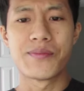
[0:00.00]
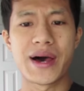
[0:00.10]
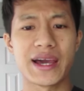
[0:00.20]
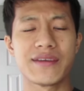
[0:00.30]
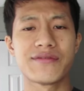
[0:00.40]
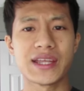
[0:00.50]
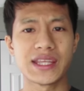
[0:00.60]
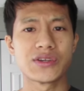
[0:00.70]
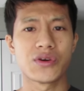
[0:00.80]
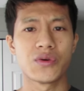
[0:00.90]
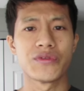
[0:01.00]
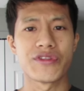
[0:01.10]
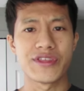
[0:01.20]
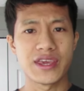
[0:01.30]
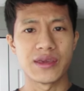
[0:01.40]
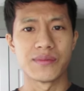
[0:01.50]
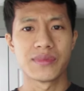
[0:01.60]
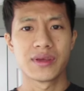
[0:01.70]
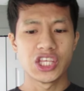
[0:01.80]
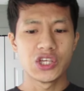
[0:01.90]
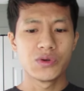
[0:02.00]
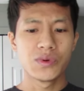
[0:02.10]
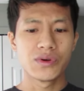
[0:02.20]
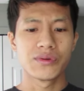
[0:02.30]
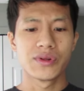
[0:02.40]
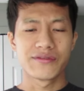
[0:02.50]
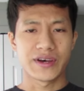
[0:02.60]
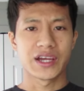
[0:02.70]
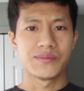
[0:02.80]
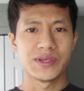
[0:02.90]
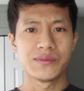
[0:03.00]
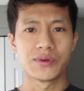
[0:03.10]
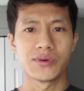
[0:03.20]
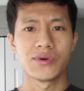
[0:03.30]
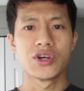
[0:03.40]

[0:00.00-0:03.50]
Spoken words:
By finding your own theme, you will find people